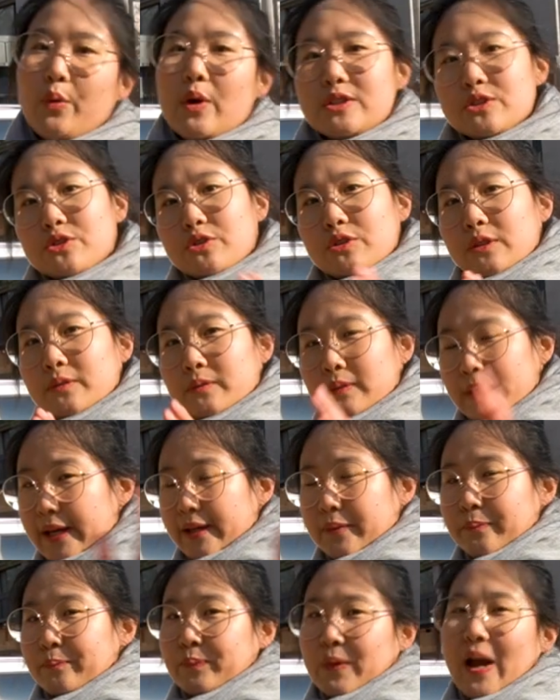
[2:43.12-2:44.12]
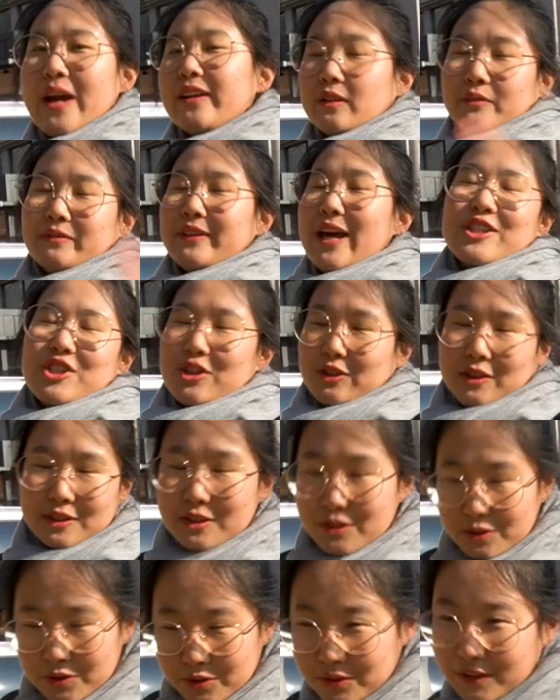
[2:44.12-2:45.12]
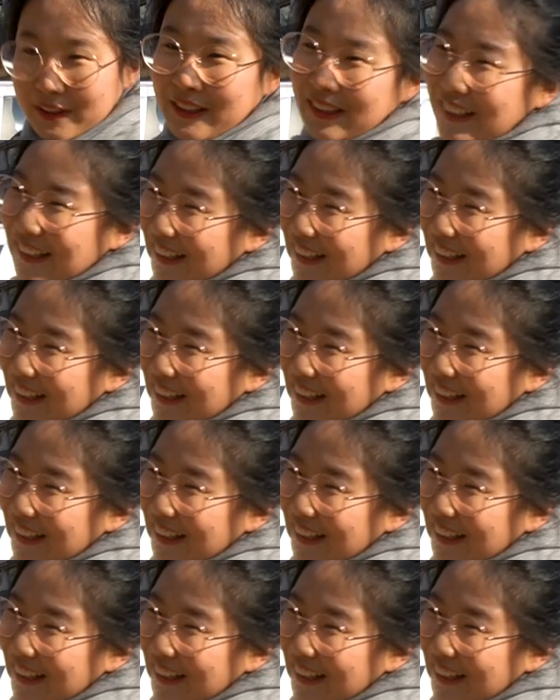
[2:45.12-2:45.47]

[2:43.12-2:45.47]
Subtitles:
was kind of national school.